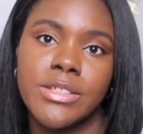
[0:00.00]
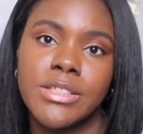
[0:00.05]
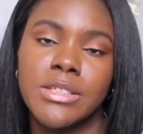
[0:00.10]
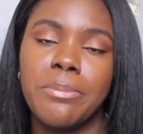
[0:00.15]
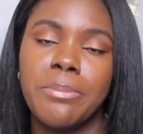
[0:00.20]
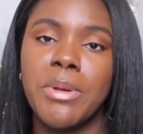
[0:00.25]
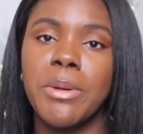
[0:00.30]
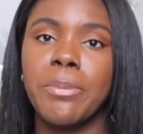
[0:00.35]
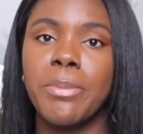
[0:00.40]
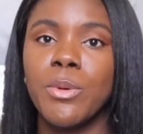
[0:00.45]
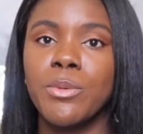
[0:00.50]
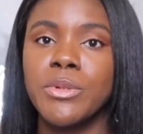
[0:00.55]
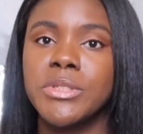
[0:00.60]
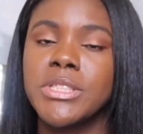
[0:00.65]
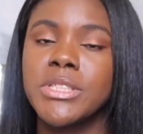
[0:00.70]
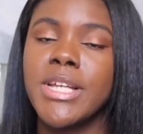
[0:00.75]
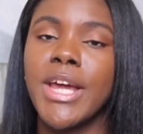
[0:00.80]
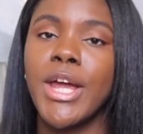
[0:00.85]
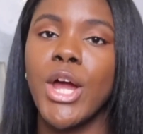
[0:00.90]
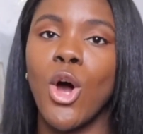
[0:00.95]
Some people will
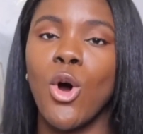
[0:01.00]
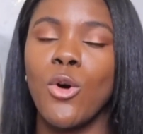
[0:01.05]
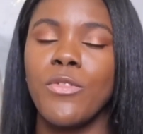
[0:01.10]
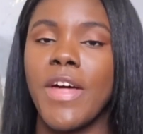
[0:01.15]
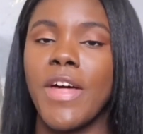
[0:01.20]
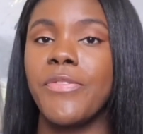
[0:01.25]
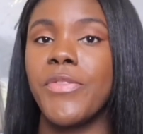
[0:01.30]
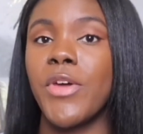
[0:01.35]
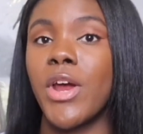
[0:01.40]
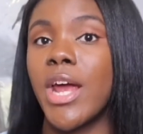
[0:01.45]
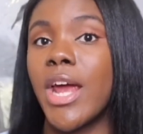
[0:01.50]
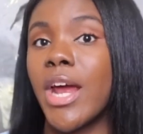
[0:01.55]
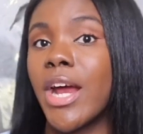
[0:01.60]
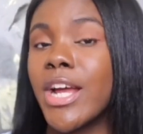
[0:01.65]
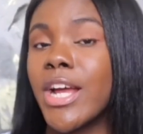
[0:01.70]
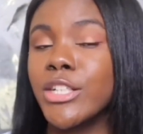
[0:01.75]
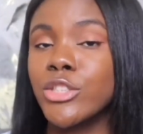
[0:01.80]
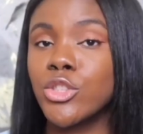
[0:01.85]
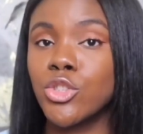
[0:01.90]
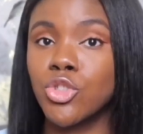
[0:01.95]
say, oh, that their hair
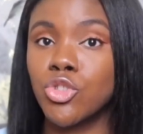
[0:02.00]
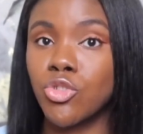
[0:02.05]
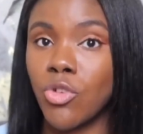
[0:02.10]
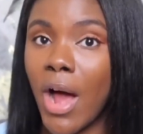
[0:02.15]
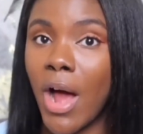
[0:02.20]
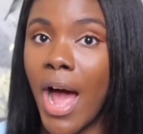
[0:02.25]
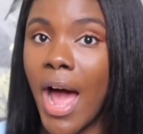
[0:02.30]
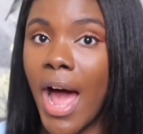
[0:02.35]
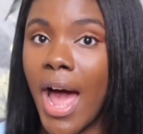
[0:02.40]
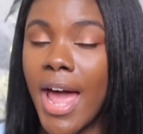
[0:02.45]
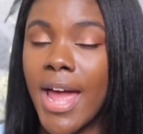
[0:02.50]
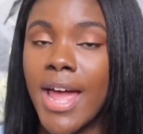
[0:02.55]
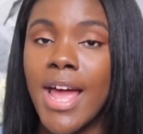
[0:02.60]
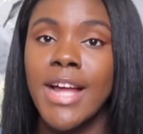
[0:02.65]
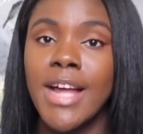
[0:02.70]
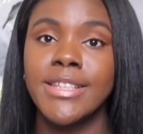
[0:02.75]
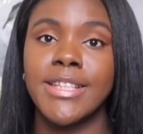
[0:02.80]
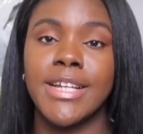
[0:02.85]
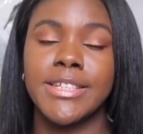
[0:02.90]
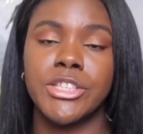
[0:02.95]
is dry,
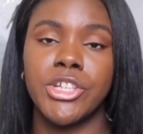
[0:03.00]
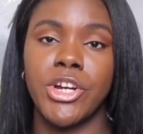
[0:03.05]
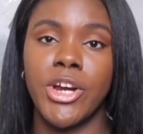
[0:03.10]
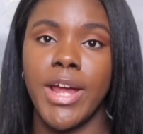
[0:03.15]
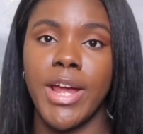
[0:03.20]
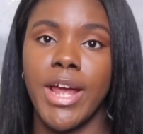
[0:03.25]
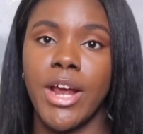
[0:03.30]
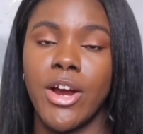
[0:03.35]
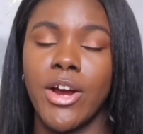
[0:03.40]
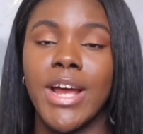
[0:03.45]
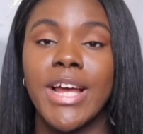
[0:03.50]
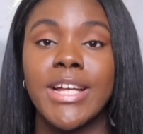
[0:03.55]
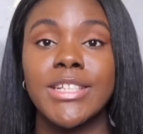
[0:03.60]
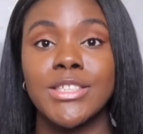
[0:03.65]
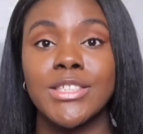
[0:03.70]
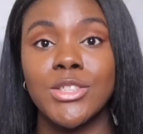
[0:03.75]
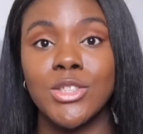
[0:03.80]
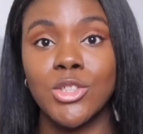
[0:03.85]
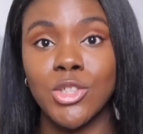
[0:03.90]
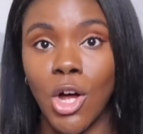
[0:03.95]
that their hair
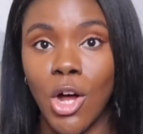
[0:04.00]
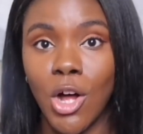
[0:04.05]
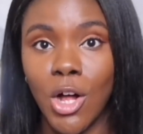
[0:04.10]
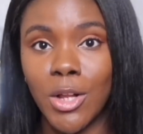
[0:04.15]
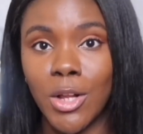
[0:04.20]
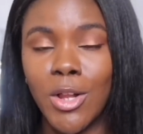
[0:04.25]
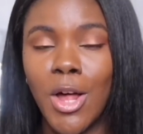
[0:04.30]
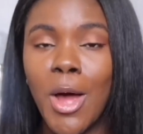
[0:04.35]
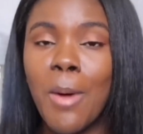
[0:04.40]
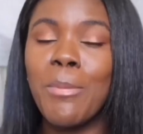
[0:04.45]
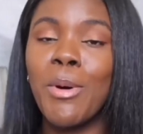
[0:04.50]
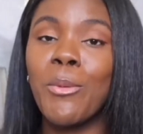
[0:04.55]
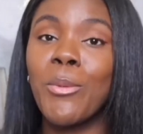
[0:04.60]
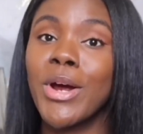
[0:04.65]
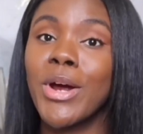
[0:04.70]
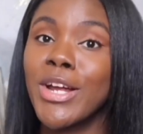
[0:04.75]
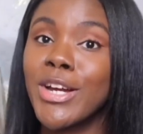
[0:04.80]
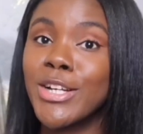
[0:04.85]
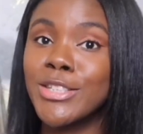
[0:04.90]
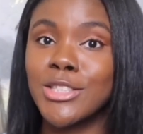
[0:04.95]
is dull, but
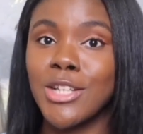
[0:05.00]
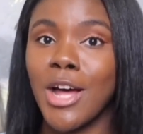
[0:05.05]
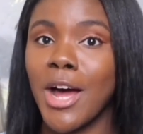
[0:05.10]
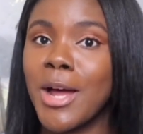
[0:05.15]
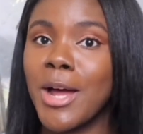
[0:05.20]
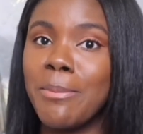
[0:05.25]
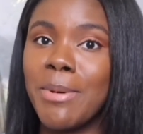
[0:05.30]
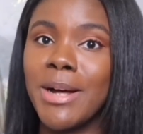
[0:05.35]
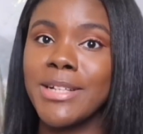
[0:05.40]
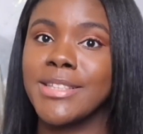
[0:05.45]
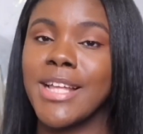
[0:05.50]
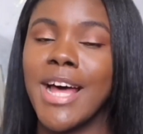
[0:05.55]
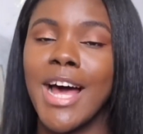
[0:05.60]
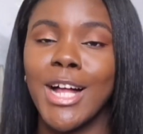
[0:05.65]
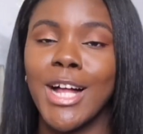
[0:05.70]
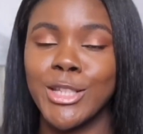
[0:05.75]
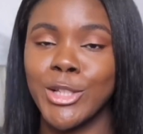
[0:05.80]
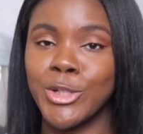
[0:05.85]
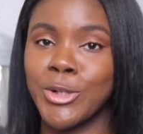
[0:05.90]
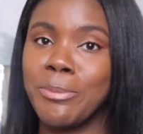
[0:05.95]
we're going to talk about
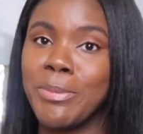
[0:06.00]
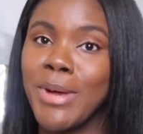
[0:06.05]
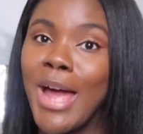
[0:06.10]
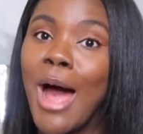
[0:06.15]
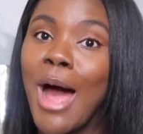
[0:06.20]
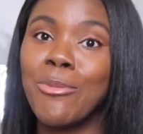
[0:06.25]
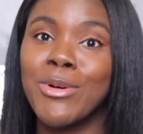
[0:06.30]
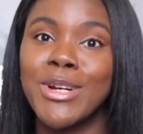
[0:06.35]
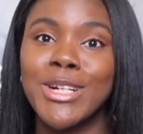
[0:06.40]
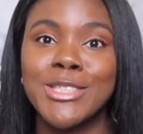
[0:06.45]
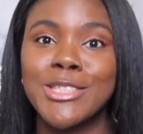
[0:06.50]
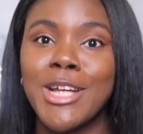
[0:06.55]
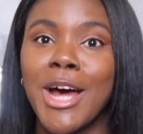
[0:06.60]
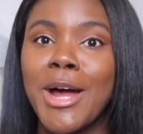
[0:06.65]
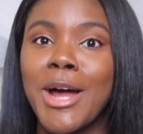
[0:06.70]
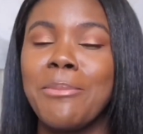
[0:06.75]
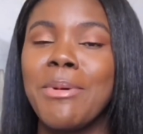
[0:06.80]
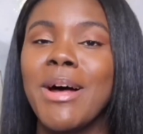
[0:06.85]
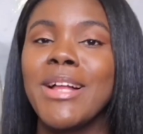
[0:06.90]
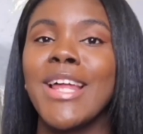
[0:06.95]
that a little bit. I want to
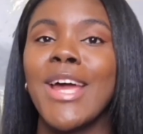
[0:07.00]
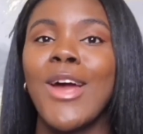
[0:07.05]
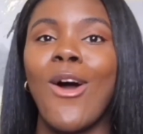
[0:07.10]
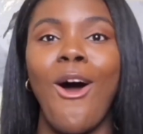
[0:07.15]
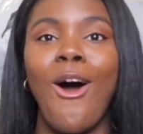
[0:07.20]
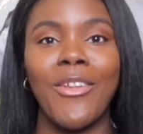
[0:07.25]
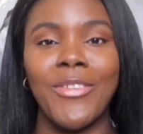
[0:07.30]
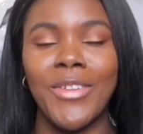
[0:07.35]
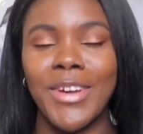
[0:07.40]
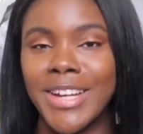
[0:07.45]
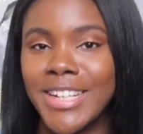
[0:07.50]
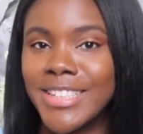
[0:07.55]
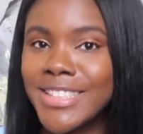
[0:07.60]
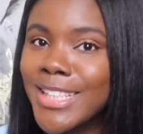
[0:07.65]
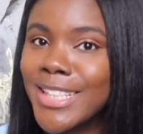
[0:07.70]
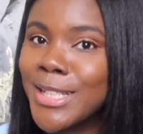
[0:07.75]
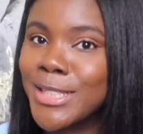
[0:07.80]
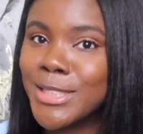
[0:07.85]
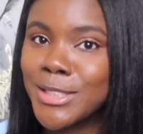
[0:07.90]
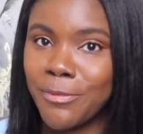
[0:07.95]
talk about like all the
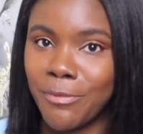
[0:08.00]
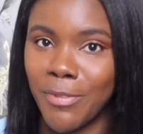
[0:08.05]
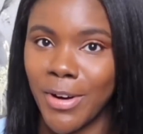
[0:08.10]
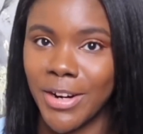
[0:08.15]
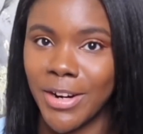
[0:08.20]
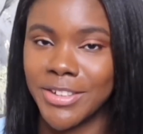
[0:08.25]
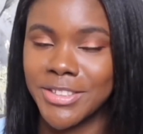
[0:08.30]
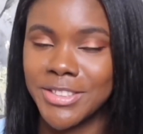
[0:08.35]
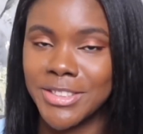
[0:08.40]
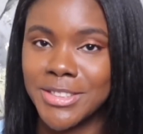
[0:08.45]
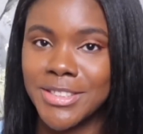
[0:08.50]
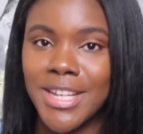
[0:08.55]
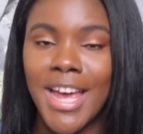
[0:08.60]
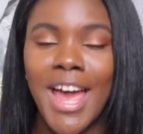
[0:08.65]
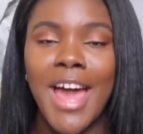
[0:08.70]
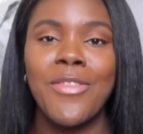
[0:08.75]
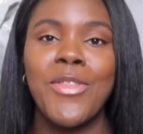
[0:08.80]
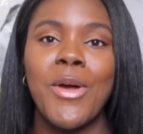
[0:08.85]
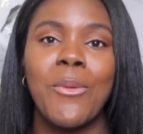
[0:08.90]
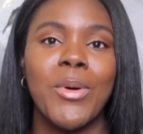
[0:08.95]
good things first,
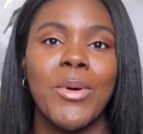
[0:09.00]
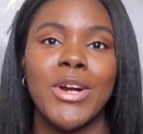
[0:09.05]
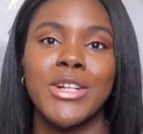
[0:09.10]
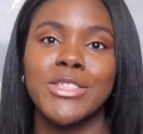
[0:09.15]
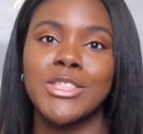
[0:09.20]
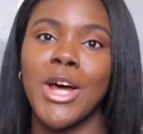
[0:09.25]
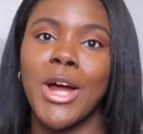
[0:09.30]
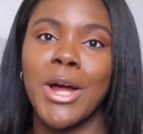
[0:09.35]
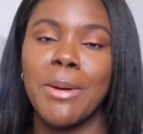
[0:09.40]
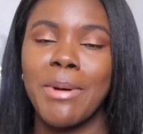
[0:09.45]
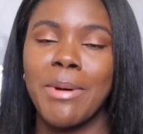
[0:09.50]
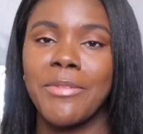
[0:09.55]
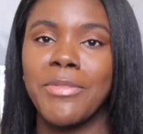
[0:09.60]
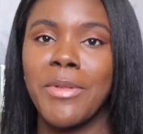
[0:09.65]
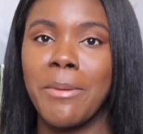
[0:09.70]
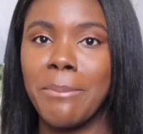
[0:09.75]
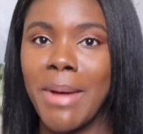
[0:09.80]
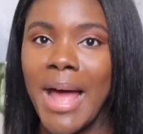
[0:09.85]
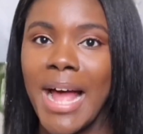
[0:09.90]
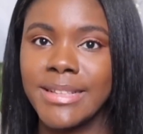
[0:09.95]
then we're going to talk about
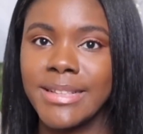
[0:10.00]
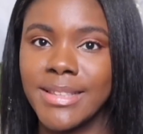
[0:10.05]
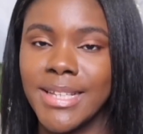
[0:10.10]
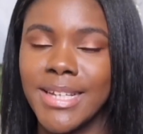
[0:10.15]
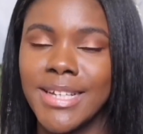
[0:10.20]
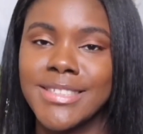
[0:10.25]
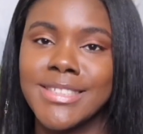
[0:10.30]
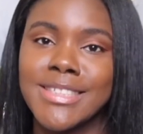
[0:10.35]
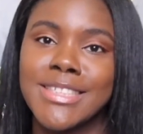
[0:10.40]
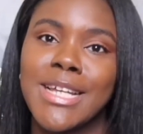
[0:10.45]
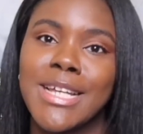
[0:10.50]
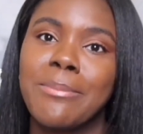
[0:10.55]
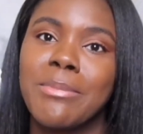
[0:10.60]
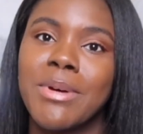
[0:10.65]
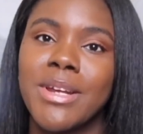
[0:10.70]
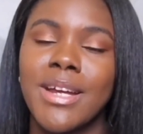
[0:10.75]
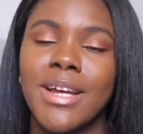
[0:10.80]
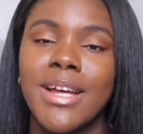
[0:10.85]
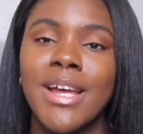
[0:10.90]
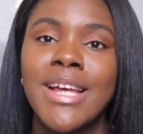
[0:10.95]
the bad things, and I'm
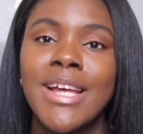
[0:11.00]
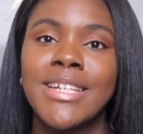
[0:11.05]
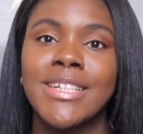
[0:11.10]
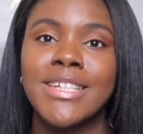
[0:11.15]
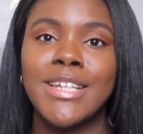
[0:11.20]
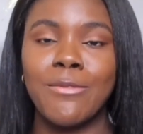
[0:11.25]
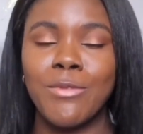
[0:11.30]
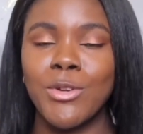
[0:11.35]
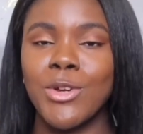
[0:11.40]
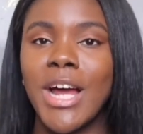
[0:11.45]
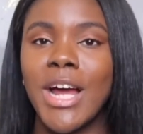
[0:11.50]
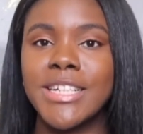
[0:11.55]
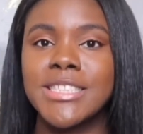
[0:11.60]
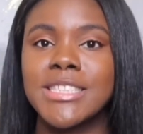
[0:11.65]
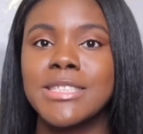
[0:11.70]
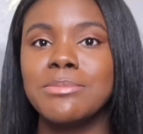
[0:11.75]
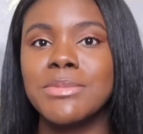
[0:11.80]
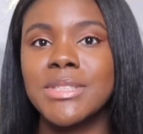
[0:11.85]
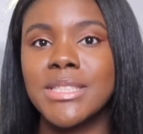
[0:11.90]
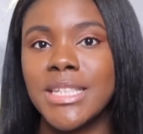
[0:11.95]
going to give you
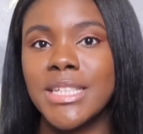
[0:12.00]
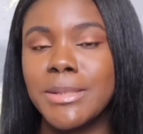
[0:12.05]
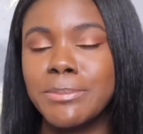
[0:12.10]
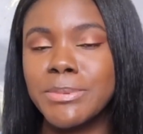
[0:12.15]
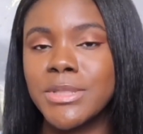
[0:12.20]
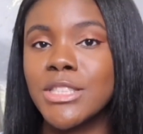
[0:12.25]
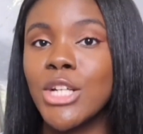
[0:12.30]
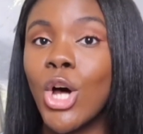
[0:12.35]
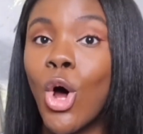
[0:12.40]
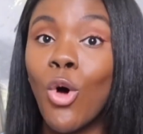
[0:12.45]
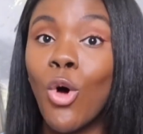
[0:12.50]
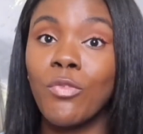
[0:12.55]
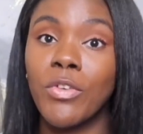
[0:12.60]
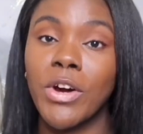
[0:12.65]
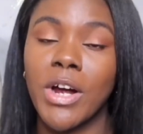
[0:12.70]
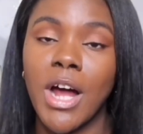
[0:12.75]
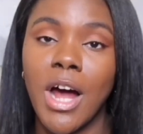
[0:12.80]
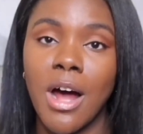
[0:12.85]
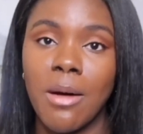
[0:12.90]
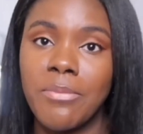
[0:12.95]
guys some tips to
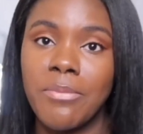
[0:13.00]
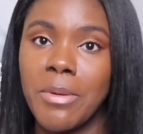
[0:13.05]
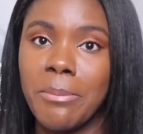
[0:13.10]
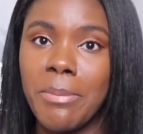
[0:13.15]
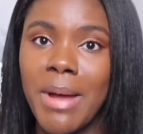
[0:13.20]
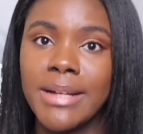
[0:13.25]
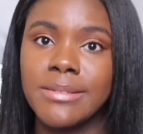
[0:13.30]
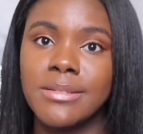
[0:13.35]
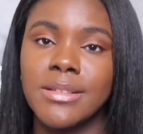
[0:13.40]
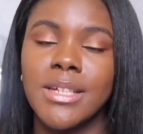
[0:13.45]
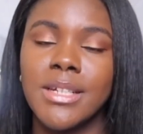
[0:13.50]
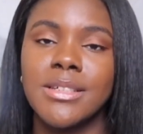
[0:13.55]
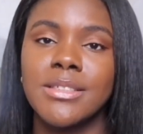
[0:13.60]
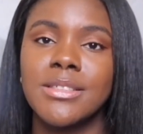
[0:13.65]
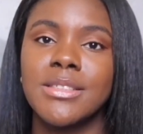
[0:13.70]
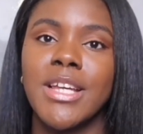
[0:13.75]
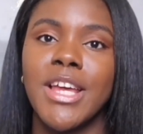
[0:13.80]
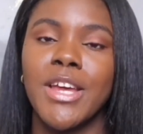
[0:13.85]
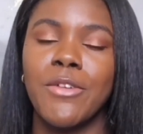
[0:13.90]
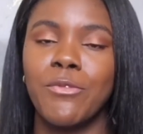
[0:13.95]
overcome the bad
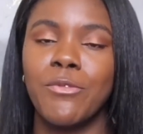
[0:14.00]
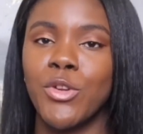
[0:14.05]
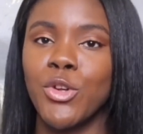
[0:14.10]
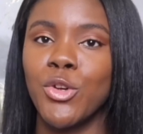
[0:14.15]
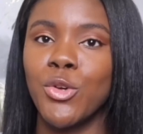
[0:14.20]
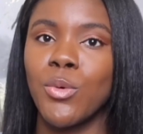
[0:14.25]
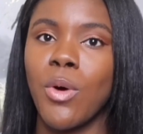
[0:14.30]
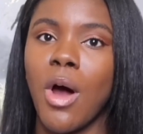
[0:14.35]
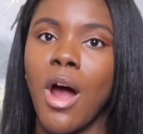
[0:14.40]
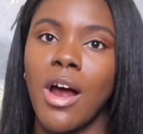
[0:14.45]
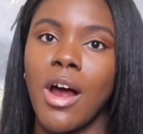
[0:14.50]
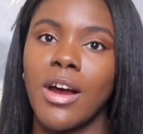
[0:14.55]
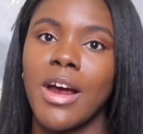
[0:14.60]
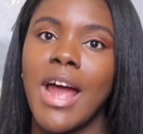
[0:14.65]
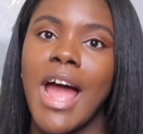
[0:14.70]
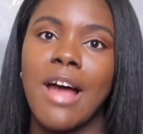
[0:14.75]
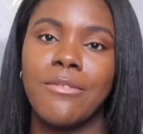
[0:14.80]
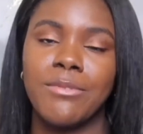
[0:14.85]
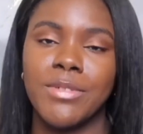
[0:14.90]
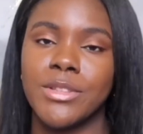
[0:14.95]
things if you are
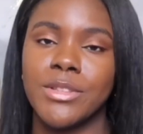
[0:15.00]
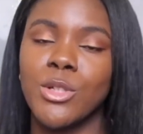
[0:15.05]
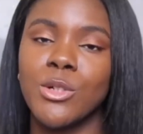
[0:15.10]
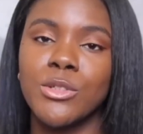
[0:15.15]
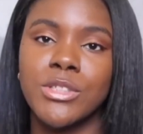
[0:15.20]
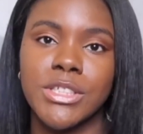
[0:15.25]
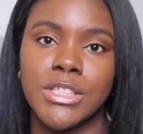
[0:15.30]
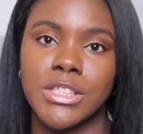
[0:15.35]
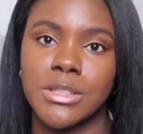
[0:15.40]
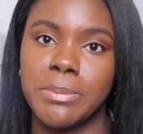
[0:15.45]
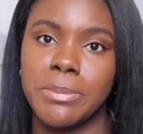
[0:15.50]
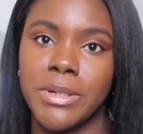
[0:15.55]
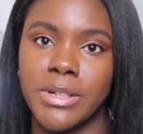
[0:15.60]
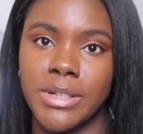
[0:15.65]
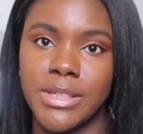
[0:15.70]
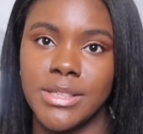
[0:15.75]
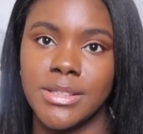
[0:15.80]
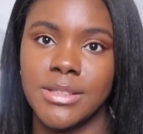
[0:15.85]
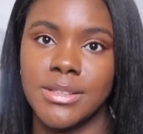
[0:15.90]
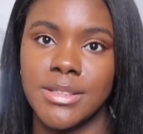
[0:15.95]
having those
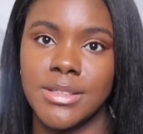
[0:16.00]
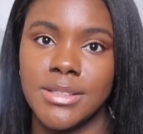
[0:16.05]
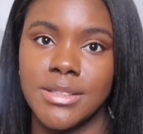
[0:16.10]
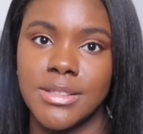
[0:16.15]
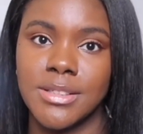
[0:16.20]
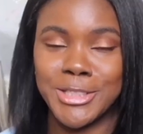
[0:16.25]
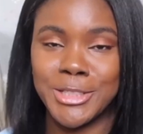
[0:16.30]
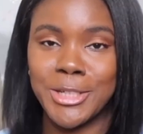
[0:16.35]
experiences.